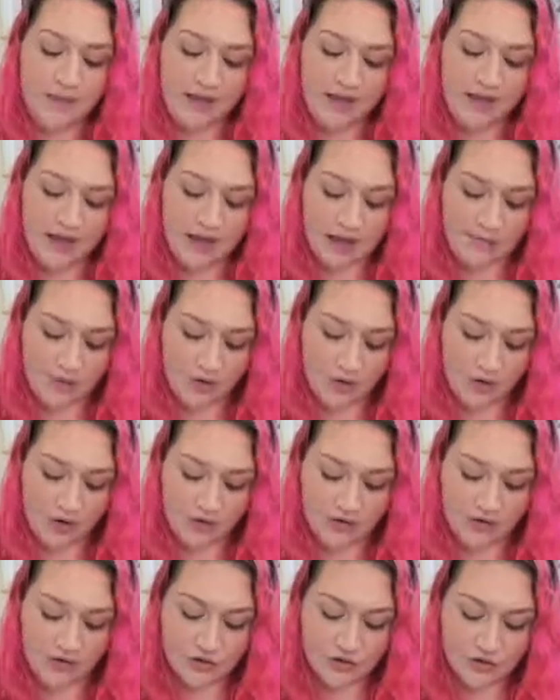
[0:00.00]

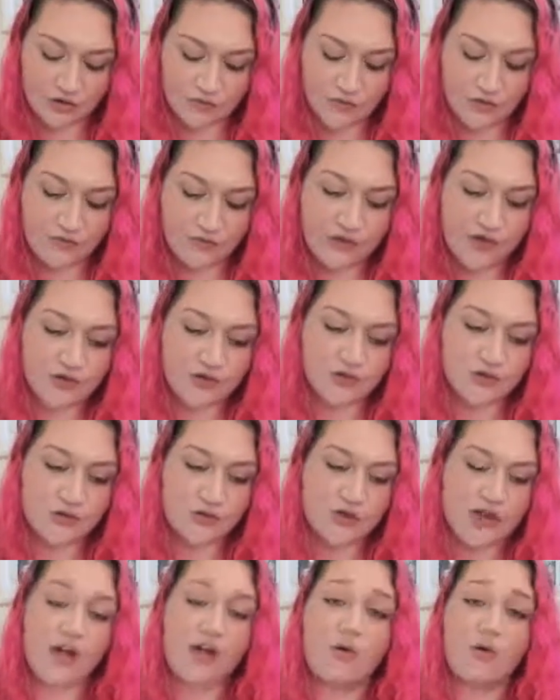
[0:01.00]
on acknowledgement of
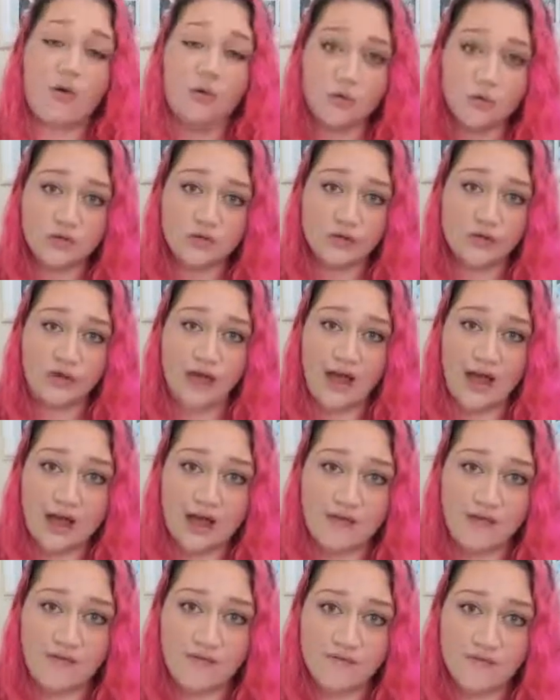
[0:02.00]
country. I also
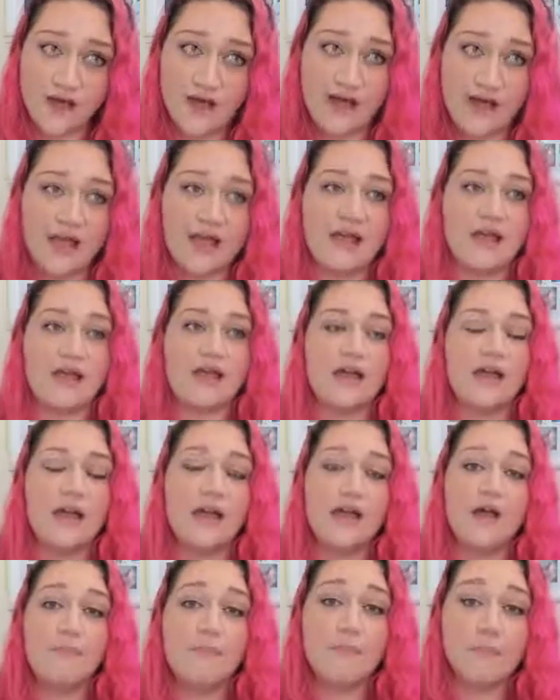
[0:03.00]
have a
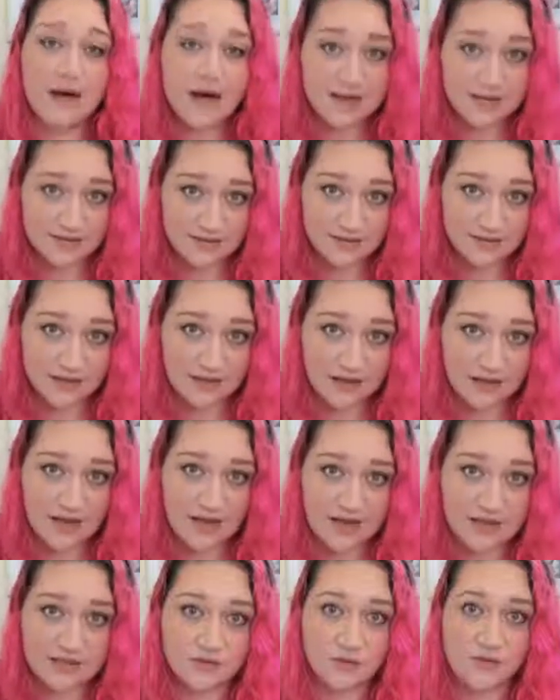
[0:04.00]

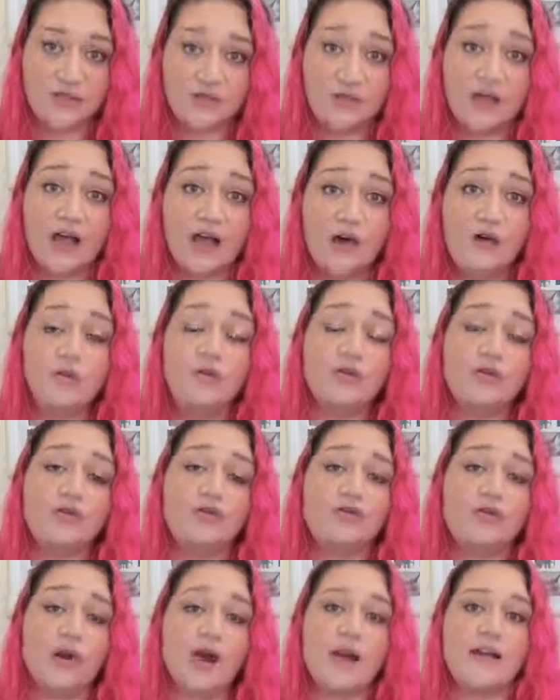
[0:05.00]
masterclass which will help
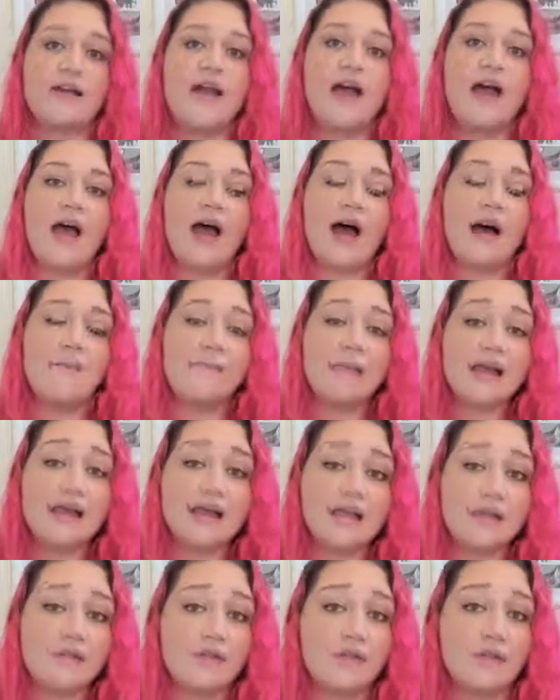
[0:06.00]
you write a
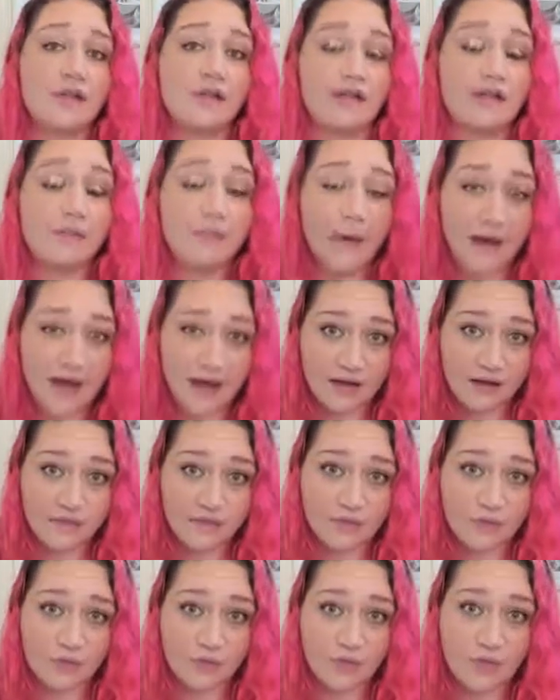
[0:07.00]
meaningful and
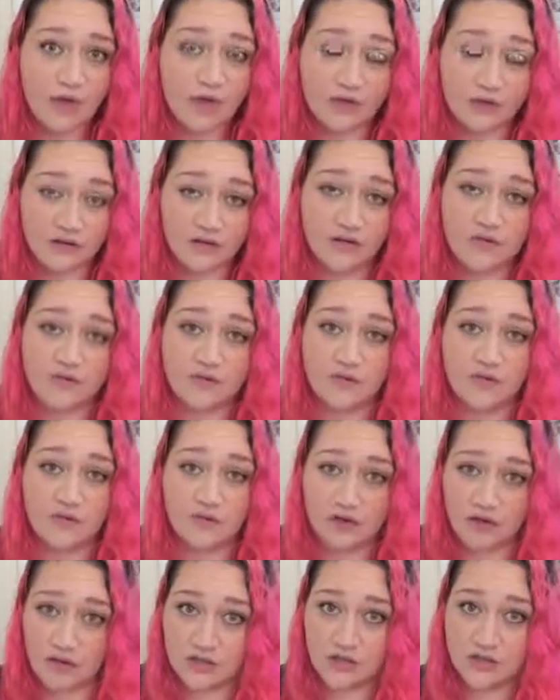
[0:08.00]
impactful acknowledgement
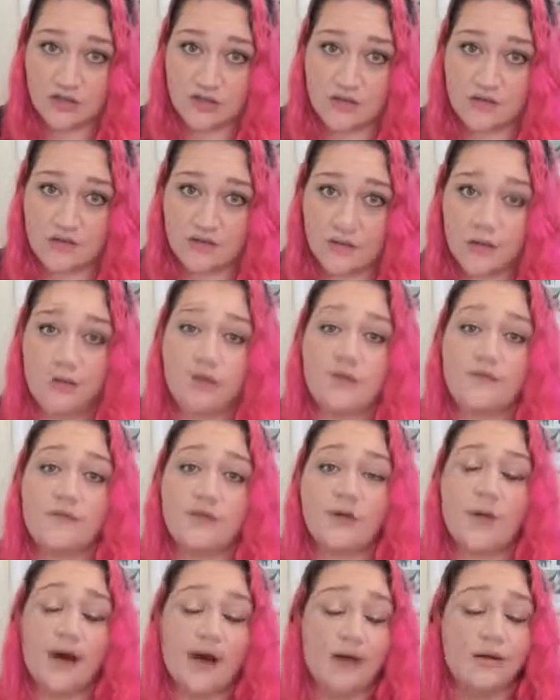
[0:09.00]
of country as well if
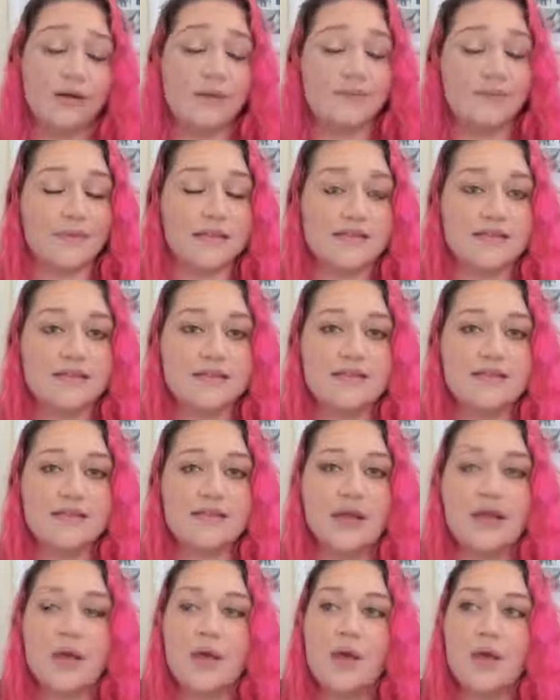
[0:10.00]
you are in
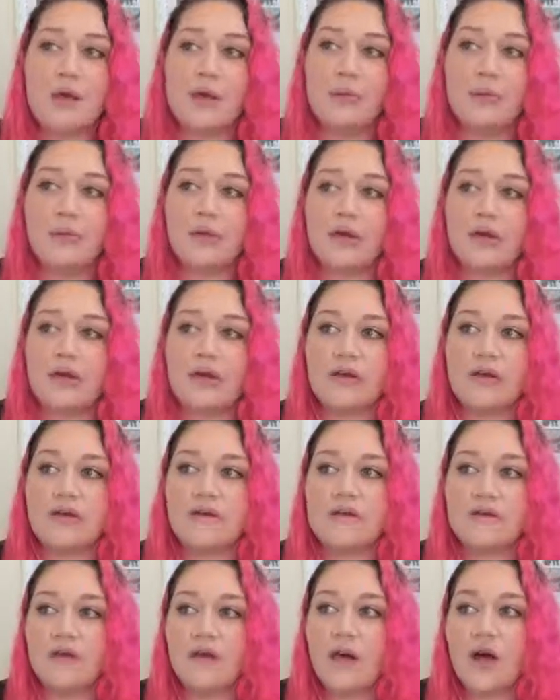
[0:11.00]
business,
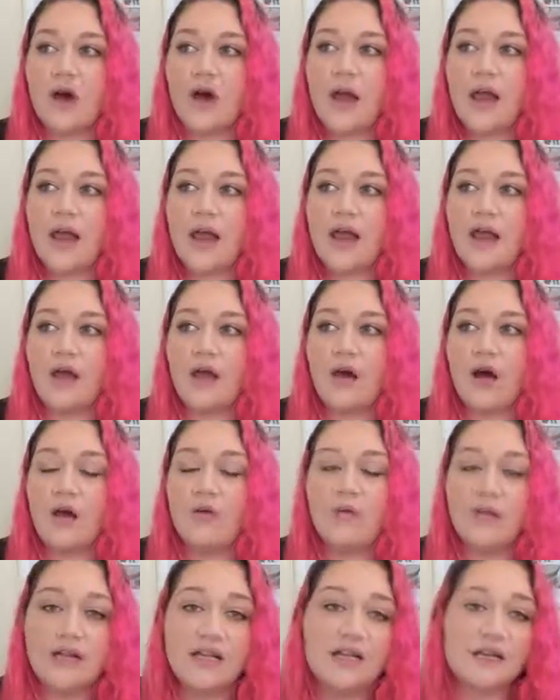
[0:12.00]
because I
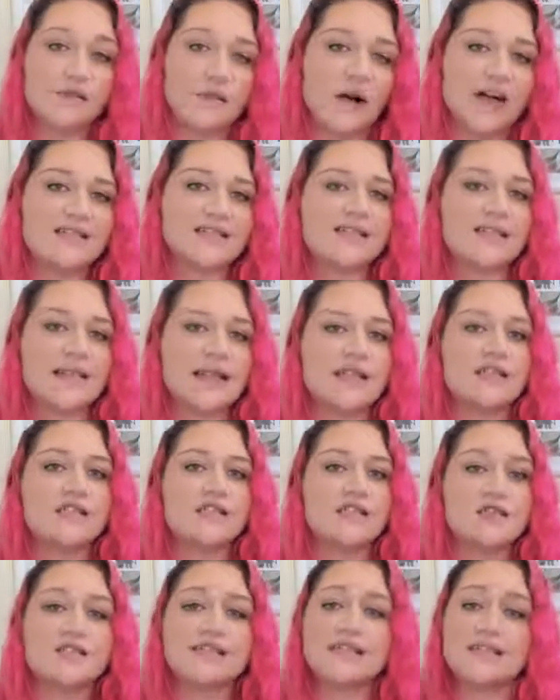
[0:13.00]
really advise
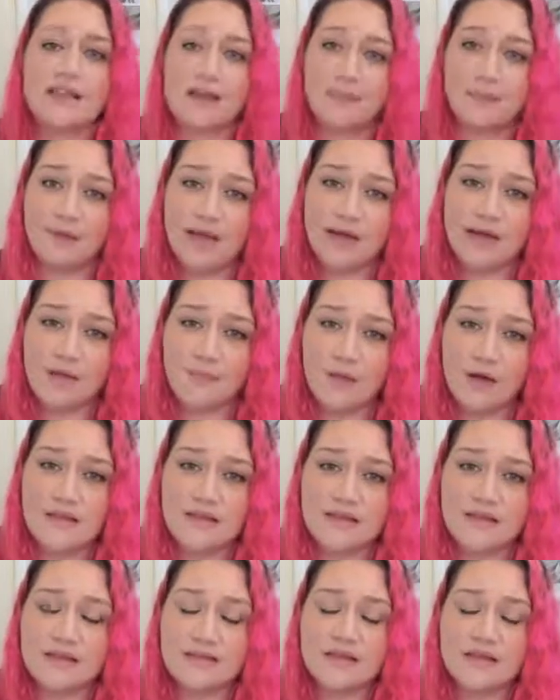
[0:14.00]
against using templated
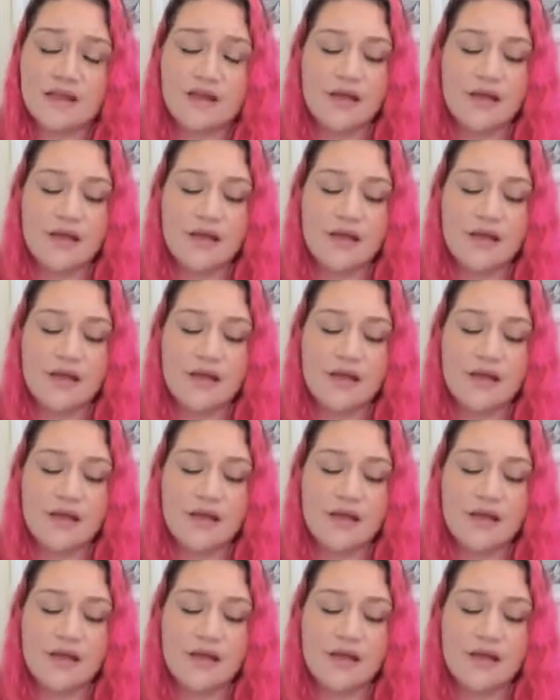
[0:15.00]
ones,